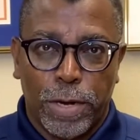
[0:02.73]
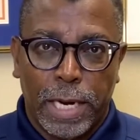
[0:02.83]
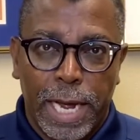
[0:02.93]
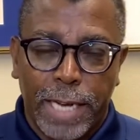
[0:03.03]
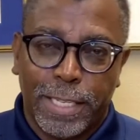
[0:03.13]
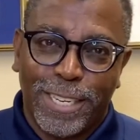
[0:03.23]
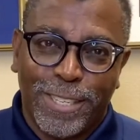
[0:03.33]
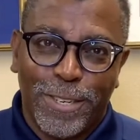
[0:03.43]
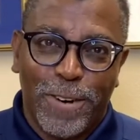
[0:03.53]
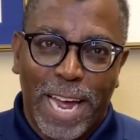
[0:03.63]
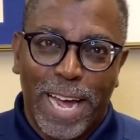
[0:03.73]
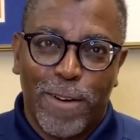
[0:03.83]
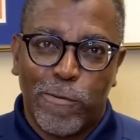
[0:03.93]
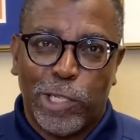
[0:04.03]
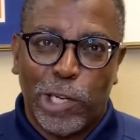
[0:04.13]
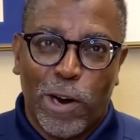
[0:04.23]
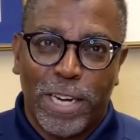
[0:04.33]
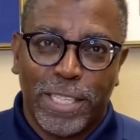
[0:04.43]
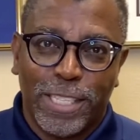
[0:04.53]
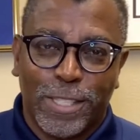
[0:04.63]
glad that you have
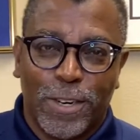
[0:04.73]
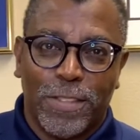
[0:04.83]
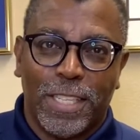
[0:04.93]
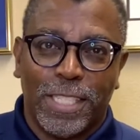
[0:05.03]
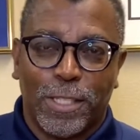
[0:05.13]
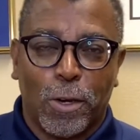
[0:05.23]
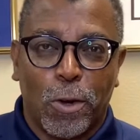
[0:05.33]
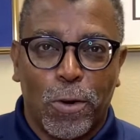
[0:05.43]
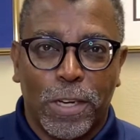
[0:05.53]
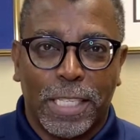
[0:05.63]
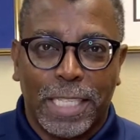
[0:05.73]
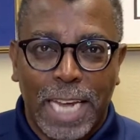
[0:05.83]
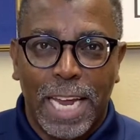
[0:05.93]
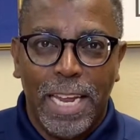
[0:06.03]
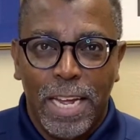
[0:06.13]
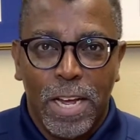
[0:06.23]
joined us on this, the Lord's Day.